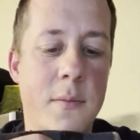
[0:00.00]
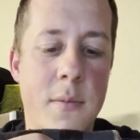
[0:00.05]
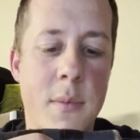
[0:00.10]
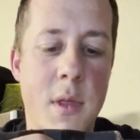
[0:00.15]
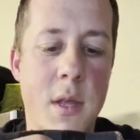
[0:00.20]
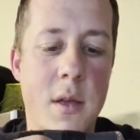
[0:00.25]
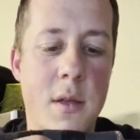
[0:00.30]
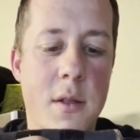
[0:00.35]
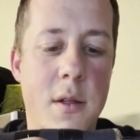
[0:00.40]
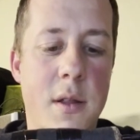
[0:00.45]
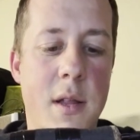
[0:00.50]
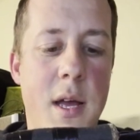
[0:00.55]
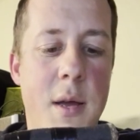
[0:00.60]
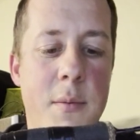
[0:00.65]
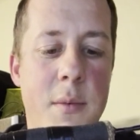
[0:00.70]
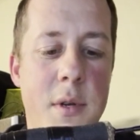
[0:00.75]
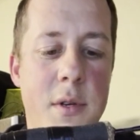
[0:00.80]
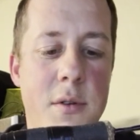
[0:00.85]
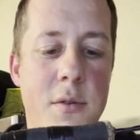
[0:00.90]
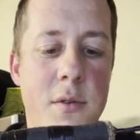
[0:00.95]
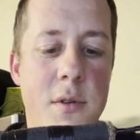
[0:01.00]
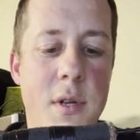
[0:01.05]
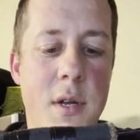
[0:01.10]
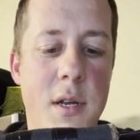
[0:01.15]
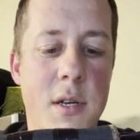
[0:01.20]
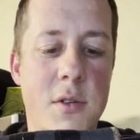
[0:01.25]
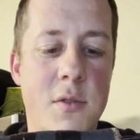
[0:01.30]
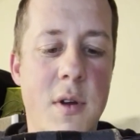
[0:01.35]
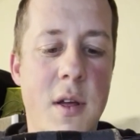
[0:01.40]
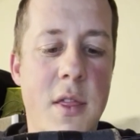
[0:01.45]
the line being too tight. So I
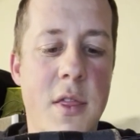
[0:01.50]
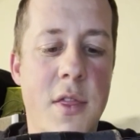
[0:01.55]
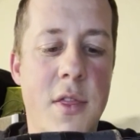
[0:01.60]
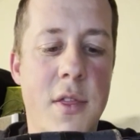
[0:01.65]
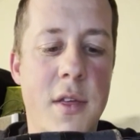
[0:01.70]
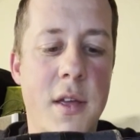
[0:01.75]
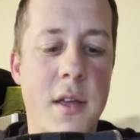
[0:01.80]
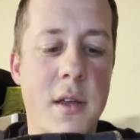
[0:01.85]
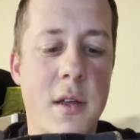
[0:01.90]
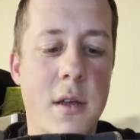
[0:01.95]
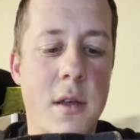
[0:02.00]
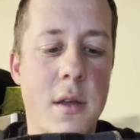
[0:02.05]
think